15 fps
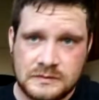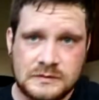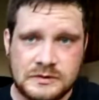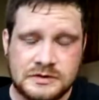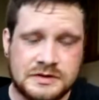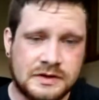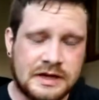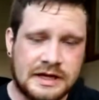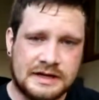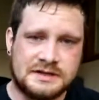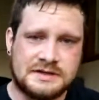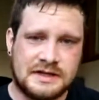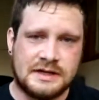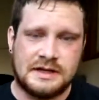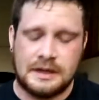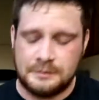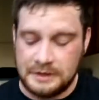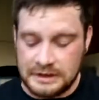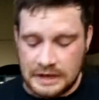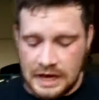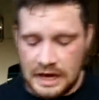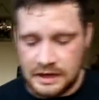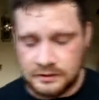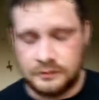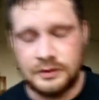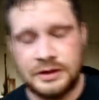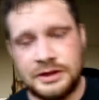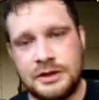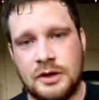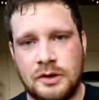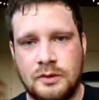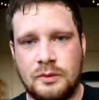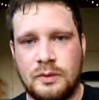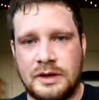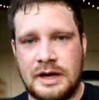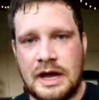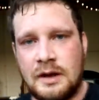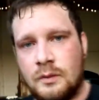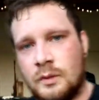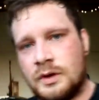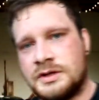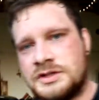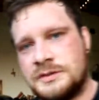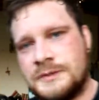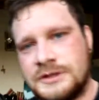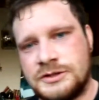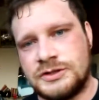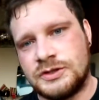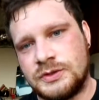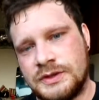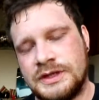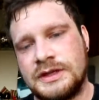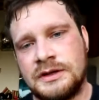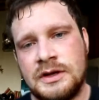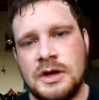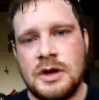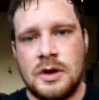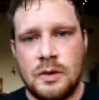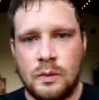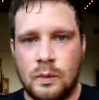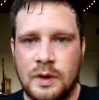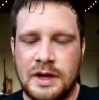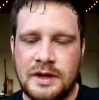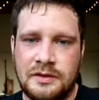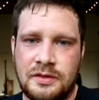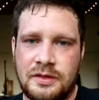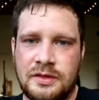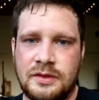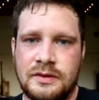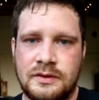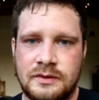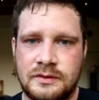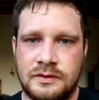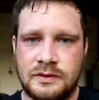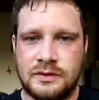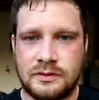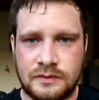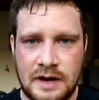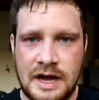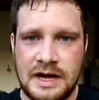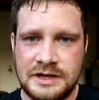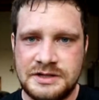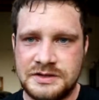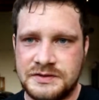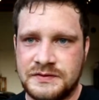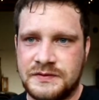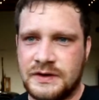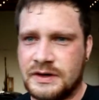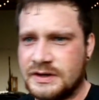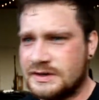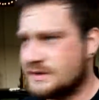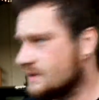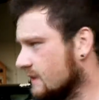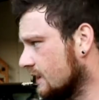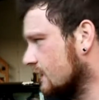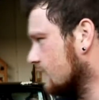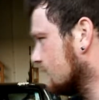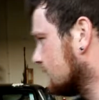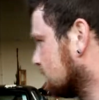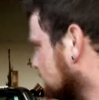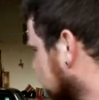So like I said, I mean, I don't really know what I want to be doing with the garage as far as like,